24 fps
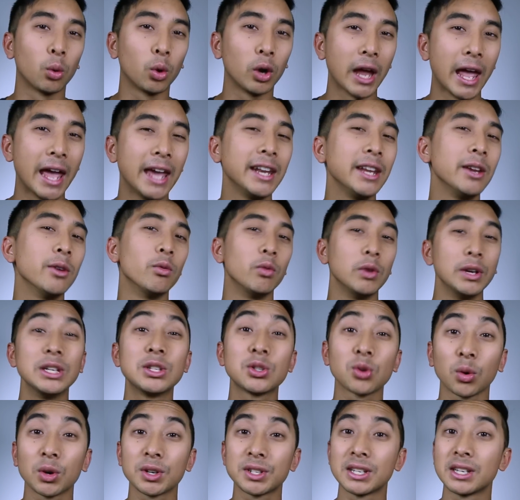were any
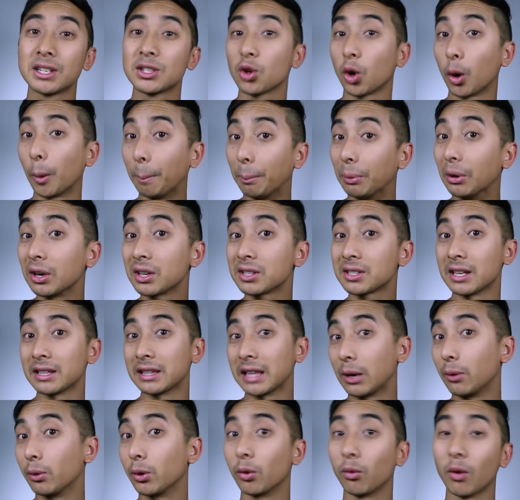resources or books that
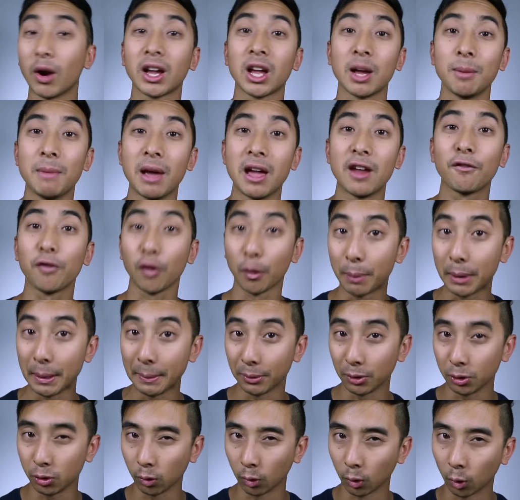they would recommend for
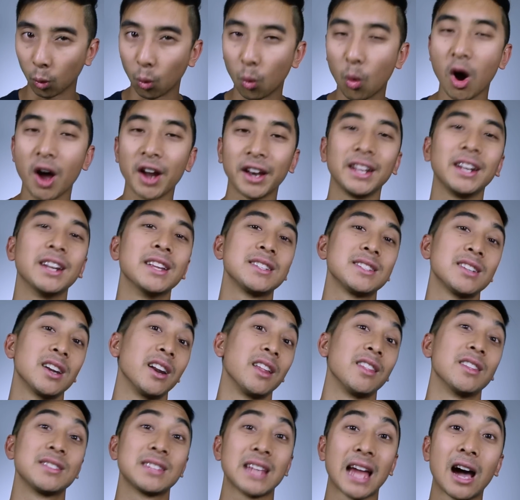people who are wanting to
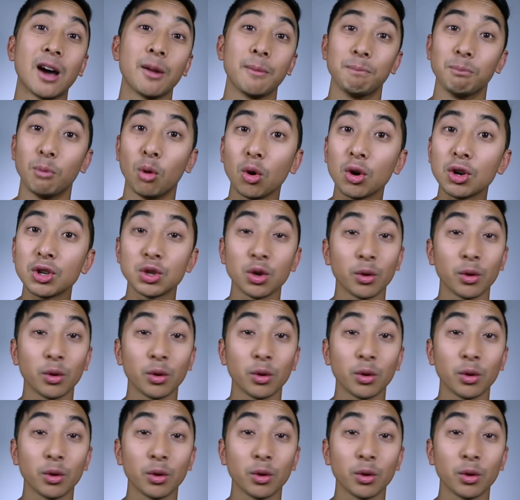study this out more,